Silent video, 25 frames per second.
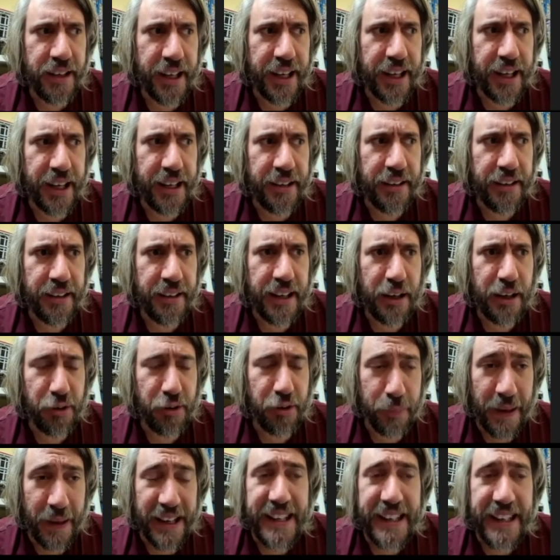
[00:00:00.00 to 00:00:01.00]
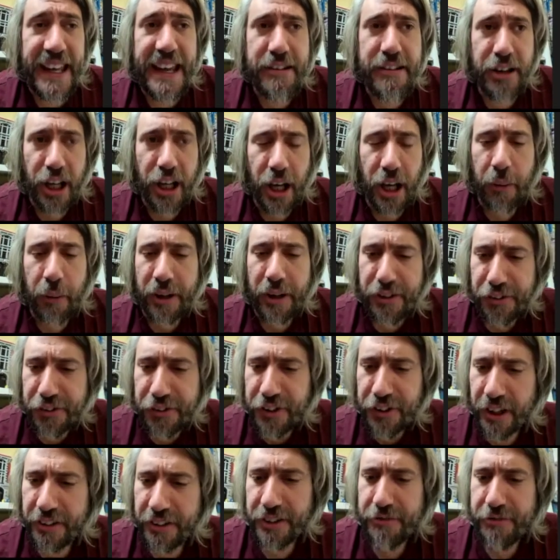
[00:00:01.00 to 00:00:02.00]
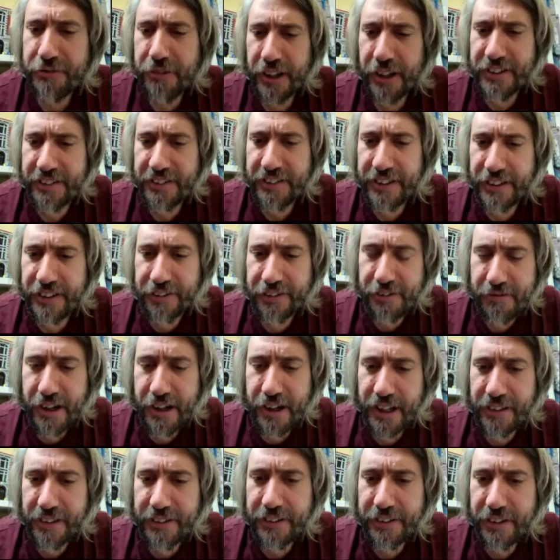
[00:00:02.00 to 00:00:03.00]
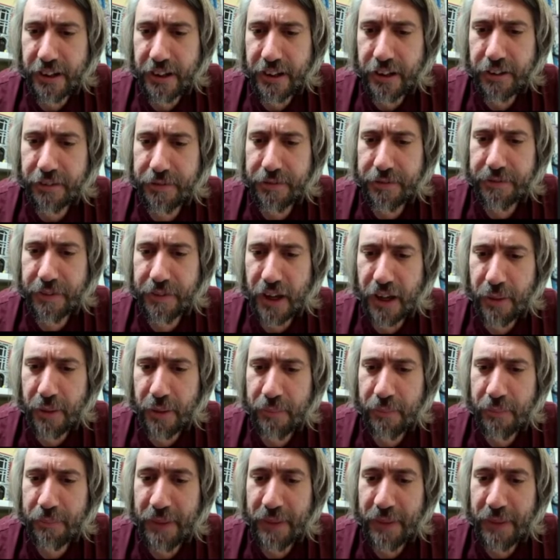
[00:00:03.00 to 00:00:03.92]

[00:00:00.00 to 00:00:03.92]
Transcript: in it was about a year ago i just started writing these threads of um,